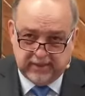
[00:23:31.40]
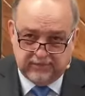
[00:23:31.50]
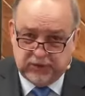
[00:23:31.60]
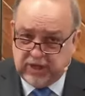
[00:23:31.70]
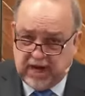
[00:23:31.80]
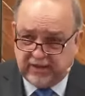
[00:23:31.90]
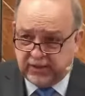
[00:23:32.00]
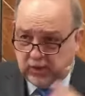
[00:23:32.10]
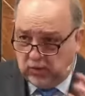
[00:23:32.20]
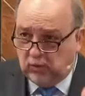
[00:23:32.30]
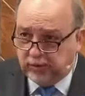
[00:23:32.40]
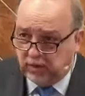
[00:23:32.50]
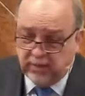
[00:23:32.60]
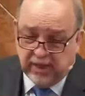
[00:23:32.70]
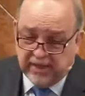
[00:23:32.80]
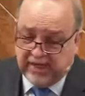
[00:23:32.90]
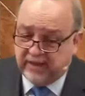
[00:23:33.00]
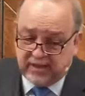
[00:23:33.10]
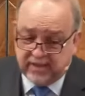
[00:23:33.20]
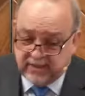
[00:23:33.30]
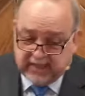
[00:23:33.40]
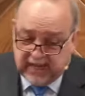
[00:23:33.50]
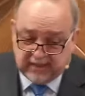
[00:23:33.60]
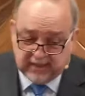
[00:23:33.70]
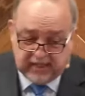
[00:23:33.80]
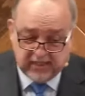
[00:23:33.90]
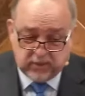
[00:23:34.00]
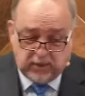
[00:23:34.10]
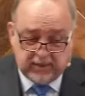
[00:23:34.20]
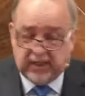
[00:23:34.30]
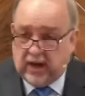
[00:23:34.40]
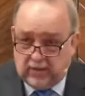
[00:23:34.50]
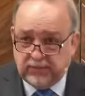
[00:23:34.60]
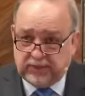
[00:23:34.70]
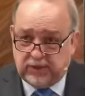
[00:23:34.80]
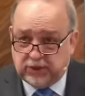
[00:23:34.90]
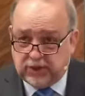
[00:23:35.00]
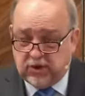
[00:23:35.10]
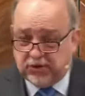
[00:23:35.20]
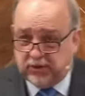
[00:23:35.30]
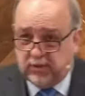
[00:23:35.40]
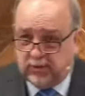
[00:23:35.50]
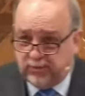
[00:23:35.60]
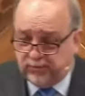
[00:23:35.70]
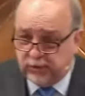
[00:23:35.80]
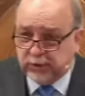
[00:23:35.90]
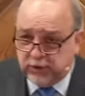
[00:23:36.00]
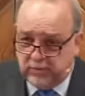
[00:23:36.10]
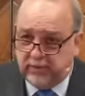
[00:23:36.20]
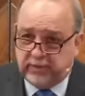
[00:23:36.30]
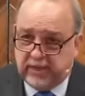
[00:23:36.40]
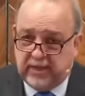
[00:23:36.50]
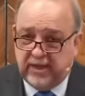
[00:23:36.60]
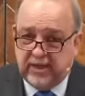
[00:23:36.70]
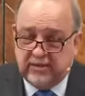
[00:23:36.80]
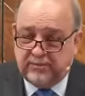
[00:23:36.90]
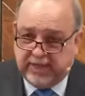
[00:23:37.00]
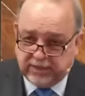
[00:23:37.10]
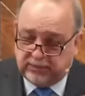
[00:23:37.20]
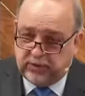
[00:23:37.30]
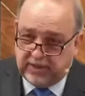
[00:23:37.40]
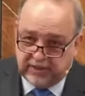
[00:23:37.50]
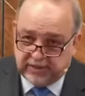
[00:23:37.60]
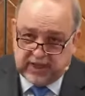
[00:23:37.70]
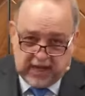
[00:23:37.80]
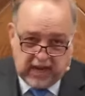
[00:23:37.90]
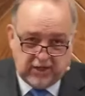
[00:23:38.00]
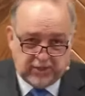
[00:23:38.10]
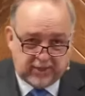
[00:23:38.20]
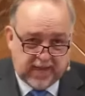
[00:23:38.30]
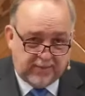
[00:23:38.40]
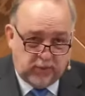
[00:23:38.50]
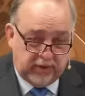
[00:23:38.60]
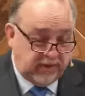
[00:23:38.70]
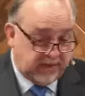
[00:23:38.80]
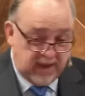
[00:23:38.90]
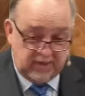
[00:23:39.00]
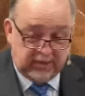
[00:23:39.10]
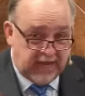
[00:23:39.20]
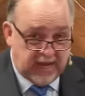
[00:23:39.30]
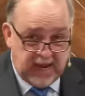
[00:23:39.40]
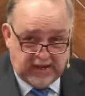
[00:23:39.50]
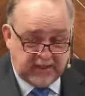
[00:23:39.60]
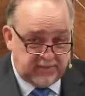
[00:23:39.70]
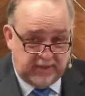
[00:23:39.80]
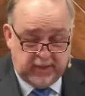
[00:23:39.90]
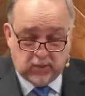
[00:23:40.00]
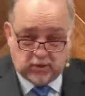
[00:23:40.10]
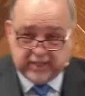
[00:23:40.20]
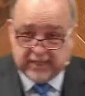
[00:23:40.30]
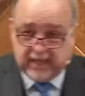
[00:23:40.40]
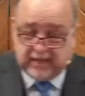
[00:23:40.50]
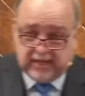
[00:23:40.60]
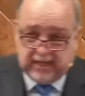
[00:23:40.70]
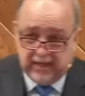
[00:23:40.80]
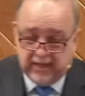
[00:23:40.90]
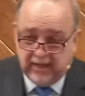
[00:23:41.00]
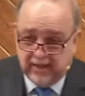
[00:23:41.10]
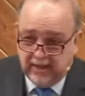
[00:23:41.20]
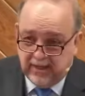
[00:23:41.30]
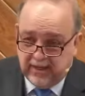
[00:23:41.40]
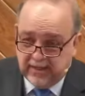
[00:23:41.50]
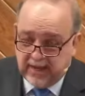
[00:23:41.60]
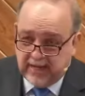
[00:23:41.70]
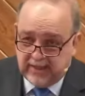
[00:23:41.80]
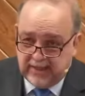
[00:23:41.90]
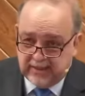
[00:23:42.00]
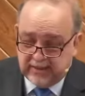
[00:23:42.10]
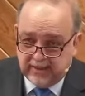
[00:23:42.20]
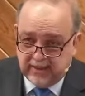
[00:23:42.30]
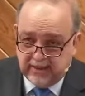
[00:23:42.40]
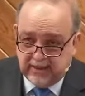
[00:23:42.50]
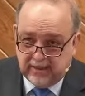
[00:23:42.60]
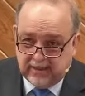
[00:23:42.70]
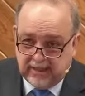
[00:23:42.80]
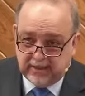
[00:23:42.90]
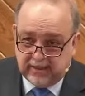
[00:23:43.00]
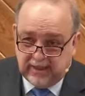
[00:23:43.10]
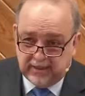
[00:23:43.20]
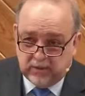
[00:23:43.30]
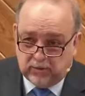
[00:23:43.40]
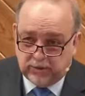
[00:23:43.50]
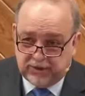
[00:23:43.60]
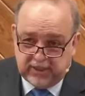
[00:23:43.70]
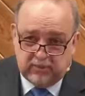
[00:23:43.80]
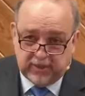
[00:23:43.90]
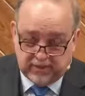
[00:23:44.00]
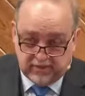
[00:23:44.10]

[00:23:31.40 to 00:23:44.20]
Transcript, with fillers: John is older. He does indicate that he's going to come to the church, so presumably, based upon his age at that point in time, late 80s, maybe early 90, 90s, he's, he's an older gentleman.